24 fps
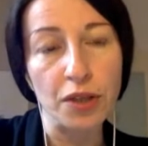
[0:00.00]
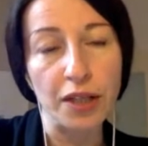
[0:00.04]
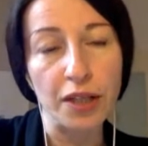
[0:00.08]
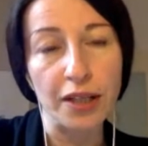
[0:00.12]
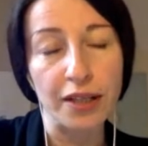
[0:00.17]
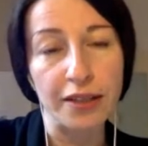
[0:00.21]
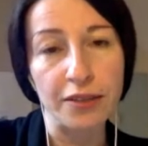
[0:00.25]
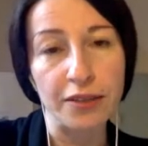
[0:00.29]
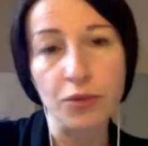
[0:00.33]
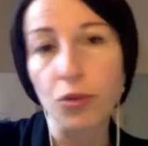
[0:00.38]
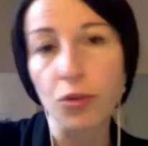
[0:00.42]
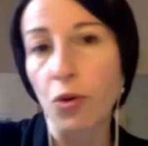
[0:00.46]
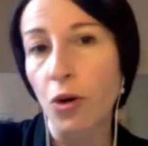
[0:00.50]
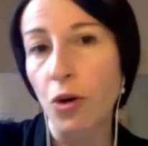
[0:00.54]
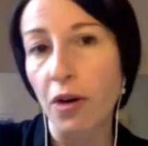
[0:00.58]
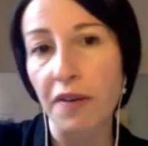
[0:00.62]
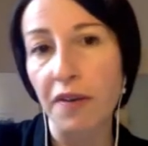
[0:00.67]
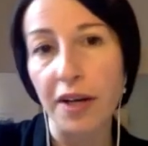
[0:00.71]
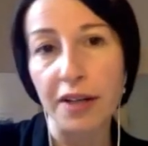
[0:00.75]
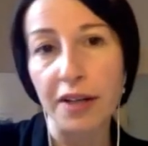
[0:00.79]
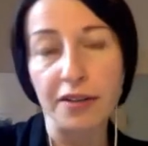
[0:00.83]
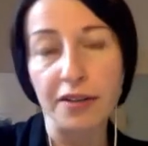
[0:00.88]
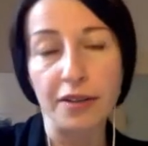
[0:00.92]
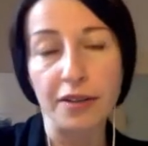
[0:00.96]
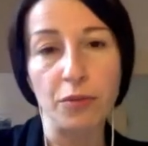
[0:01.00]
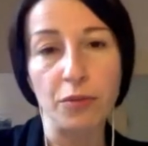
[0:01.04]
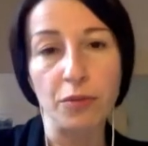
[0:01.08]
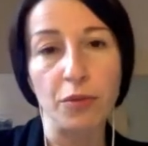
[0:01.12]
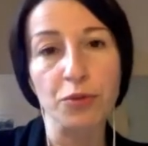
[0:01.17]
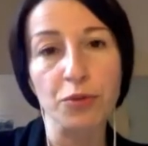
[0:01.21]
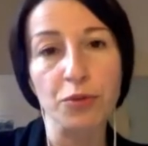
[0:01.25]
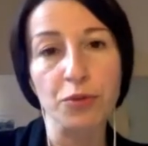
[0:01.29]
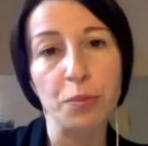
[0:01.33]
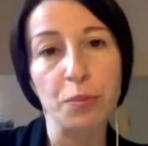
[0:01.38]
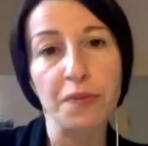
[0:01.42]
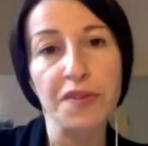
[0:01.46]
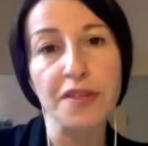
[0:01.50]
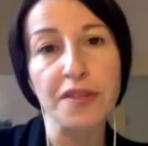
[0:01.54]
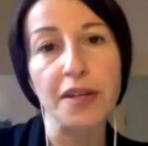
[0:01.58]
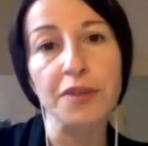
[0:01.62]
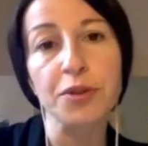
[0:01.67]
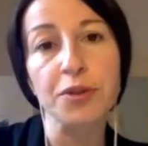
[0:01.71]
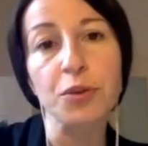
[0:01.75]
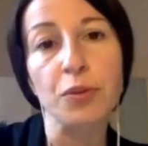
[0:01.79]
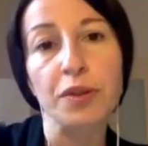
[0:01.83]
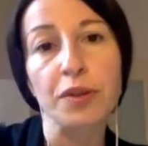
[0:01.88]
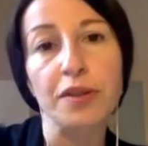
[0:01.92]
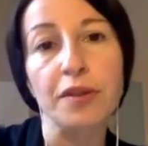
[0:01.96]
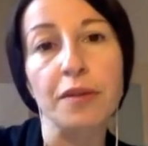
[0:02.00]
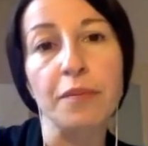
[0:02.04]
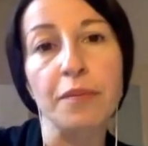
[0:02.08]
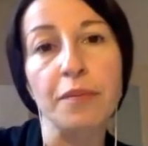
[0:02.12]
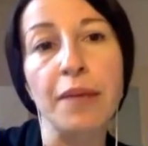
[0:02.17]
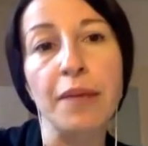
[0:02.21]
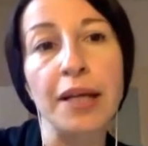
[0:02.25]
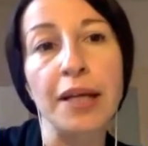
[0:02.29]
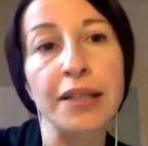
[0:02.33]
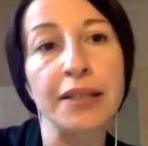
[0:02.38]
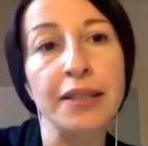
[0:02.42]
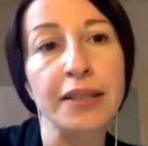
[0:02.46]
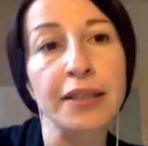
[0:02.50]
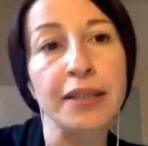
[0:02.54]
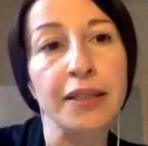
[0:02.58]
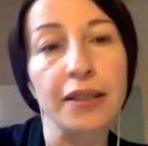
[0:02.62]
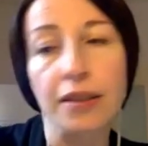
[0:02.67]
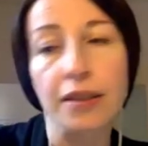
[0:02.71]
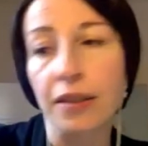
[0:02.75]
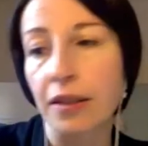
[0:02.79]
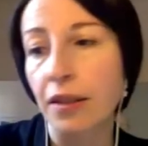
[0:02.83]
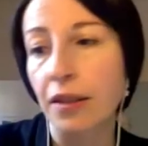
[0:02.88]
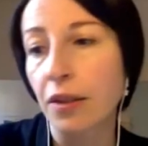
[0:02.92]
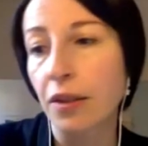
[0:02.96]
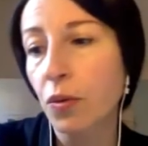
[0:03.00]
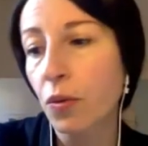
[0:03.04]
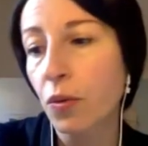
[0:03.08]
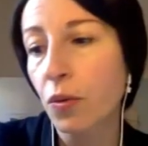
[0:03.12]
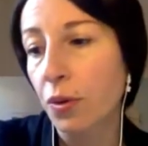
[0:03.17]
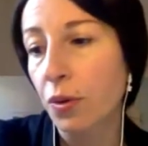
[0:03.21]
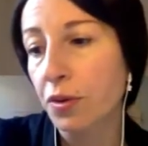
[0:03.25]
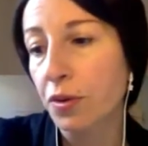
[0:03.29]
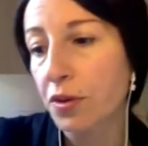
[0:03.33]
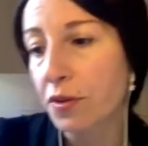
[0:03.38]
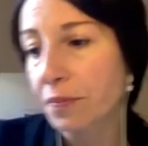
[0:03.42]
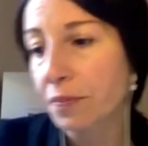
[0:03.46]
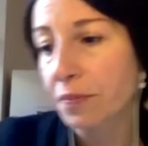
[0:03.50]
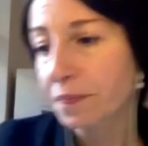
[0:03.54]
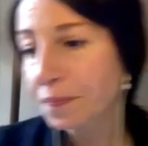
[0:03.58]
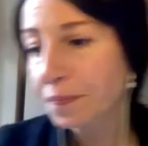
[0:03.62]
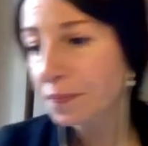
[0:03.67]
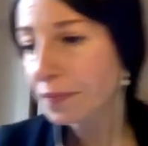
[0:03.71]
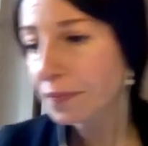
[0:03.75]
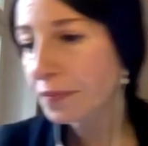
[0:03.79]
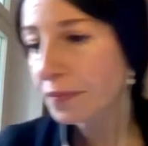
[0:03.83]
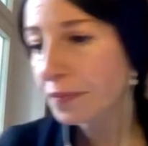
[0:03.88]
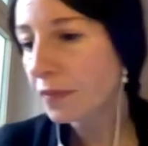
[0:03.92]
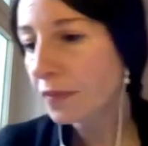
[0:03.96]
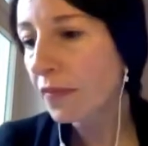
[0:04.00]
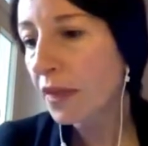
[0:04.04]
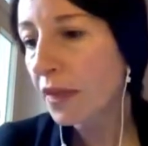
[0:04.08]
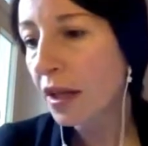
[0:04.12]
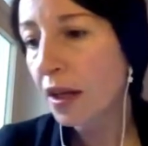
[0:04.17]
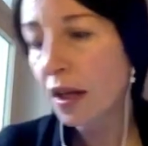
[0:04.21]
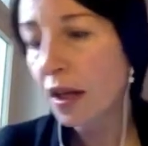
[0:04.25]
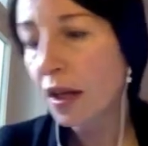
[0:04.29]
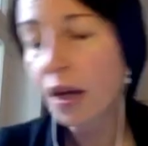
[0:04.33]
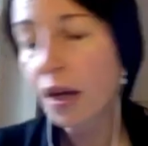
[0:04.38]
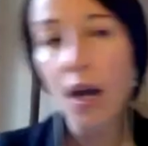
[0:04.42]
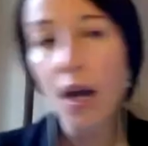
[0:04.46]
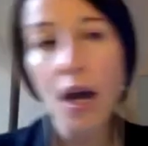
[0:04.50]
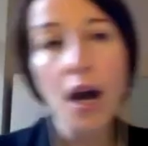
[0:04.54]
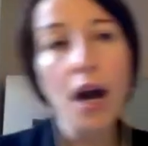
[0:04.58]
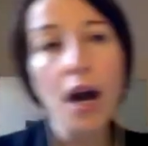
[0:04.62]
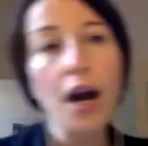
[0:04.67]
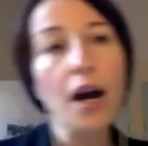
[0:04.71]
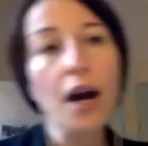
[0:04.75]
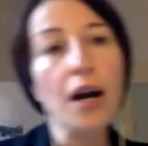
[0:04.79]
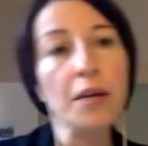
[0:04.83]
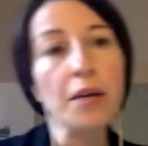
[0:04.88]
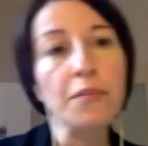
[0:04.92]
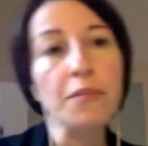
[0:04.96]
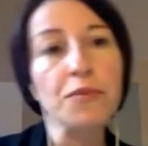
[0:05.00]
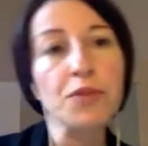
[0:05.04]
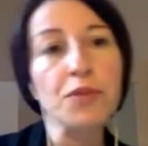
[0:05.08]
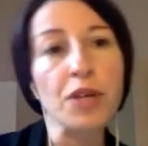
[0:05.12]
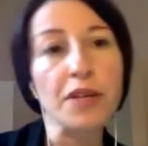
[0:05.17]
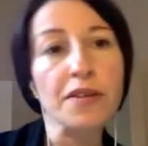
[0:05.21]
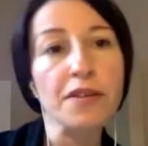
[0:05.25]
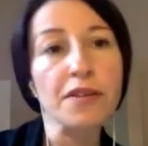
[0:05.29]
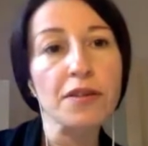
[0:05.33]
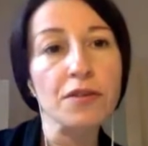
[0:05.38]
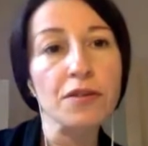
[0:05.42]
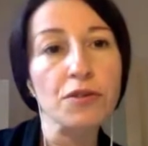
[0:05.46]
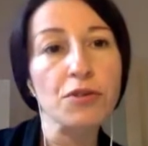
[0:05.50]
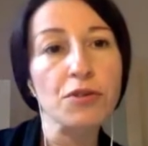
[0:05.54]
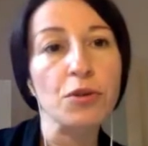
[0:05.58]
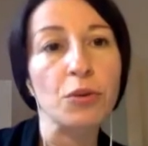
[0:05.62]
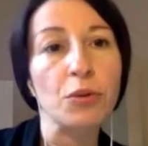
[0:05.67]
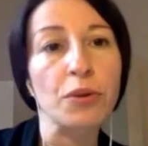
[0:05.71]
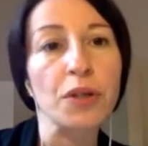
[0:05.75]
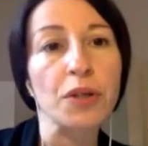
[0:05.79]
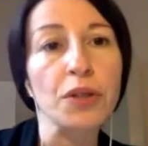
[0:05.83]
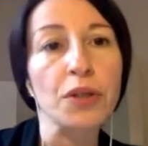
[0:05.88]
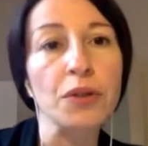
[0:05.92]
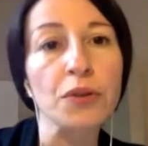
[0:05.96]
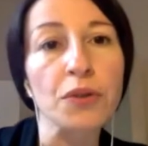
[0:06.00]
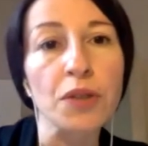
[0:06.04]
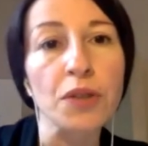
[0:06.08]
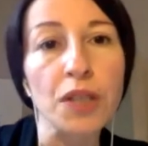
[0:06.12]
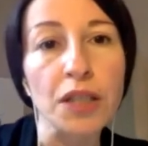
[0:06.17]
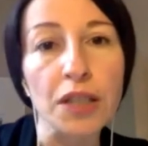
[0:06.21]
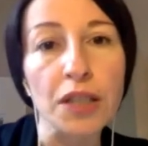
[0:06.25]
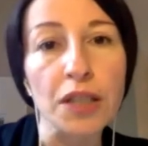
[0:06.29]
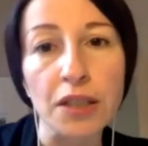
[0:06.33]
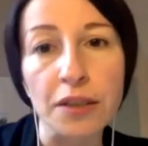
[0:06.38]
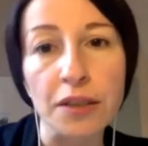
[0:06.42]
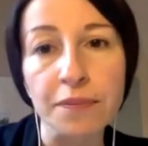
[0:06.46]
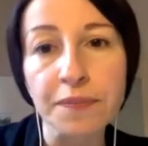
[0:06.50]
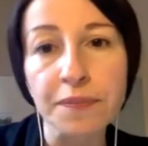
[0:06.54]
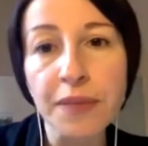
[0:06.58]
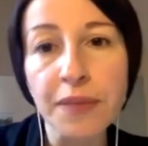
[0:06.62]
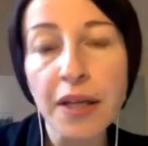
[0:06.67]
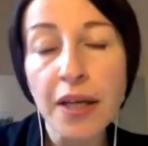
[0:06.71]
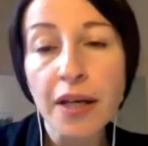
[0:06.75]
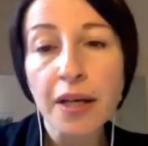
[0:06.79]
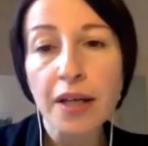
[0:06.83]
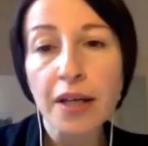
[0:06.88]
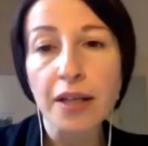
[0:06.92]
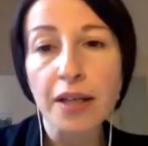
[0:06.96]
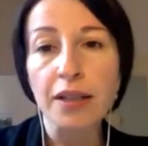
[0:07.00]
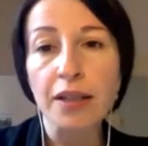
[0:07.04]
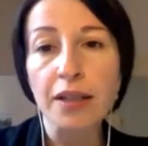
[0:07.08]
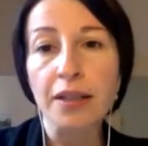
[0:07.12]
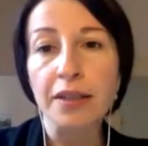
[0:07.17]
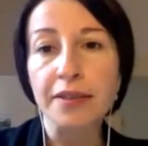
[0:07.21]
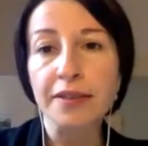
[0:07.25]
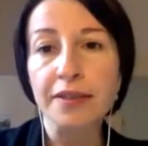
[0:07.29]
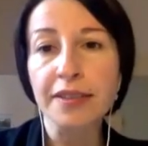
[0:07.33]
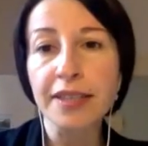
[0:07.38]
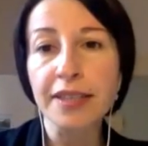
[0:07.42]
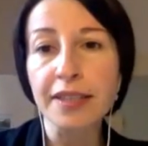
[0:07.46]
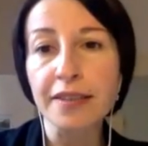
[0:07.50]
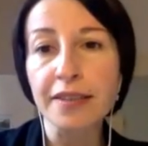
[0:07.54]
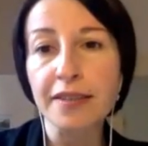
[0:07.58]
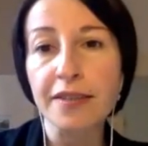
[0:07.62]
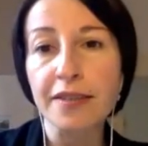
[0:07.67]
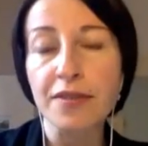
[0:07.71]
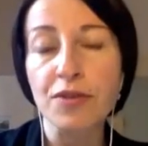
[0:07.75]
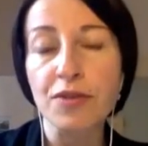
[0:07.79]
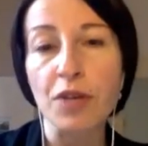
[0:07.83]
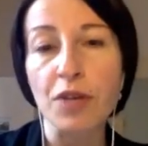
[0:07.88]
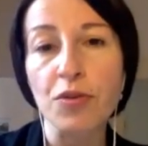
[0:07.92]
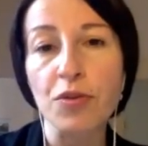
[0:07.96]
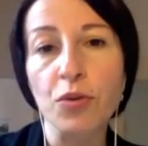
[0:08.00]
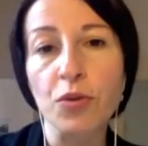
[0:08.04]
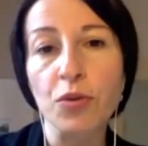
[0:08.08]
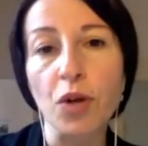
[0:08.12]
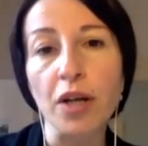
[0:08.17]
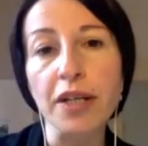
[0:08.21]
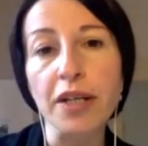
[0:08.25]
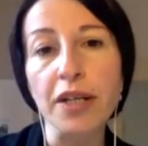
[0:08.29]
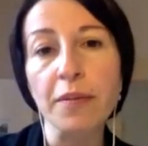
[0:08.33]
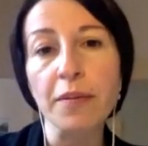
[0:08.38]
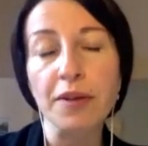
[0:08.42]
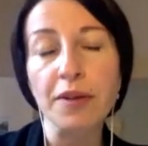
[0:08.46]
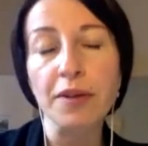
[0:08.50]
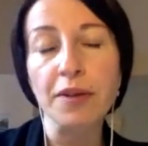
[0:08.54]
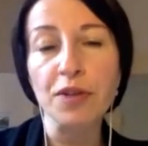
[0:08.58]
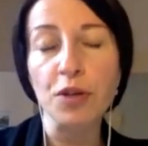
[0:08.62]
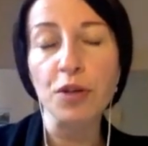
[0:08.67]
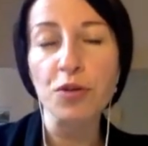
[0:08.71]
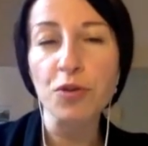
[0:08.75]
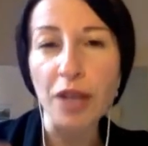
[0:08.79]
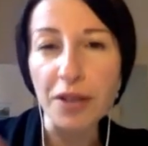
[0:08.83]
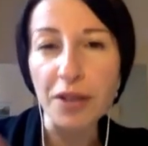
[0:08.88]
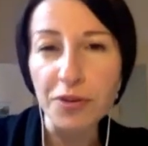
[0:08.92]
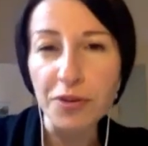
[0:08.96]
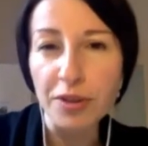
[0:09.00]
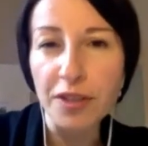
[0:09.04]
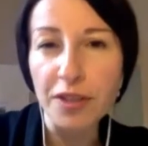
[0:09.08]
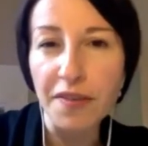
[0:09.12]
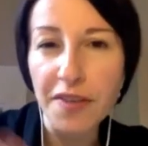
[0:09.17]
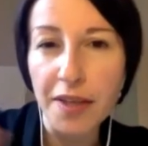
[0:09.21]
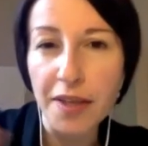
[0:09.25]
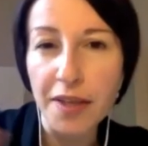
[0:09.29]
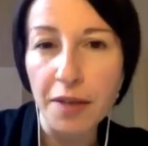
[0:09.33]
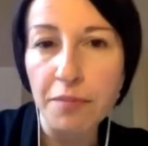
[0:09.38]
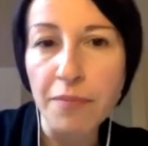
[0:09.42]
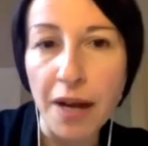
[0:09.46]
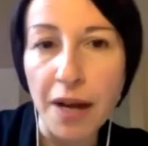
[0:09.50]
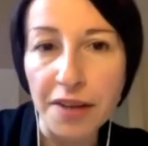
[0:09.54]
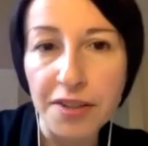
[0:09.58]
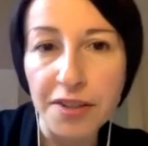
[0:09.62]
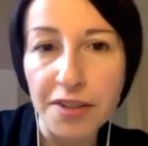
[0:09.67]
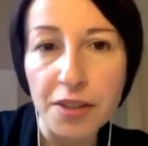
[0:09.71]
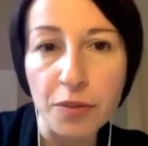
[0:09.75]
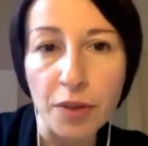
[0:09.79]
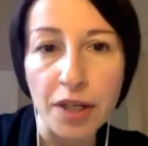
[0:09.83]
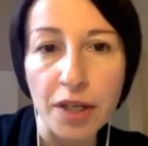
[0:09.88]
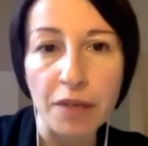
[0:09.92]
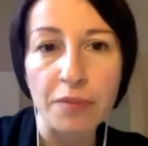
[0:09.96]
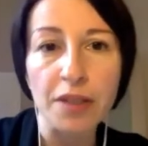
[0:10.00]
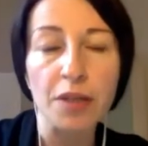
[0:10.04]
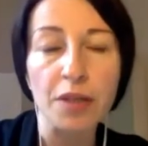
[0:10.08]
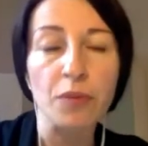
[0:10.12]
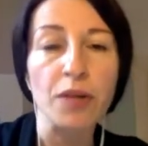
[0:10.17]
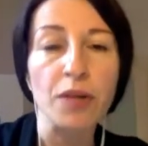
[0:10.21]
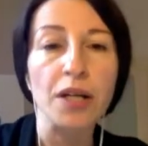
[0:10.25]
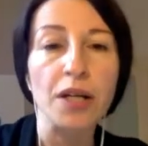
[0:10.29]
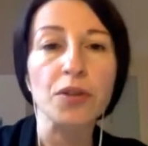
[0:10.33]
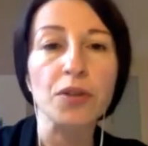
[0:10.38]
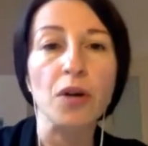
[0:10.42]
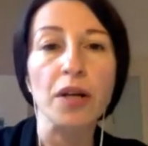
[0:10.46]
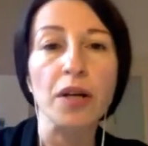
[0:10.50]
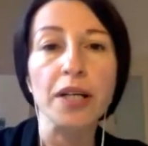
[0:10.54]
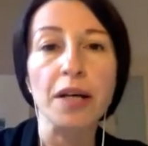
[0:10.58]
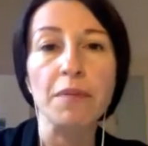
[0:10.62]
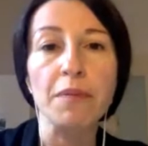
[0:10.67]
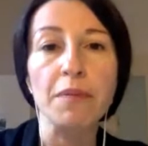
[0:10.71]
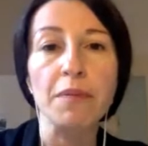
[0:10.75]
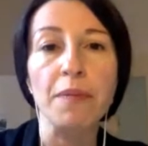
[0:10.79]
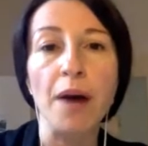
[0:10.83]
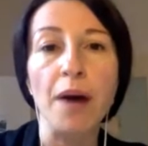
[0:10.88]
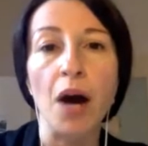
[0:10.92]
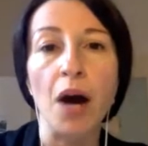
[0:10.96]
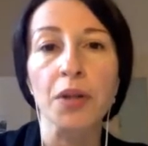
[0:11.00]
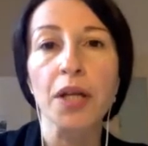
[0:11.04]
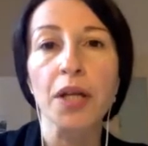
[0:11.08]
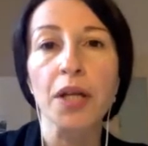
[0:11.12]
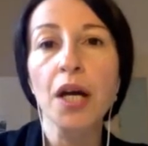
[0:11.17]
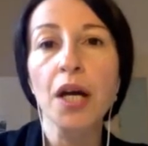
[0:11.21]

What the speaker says: nor I didn't want to present you with many quotes. I'm just showing you this, just to let you understand better what I mean when I talk about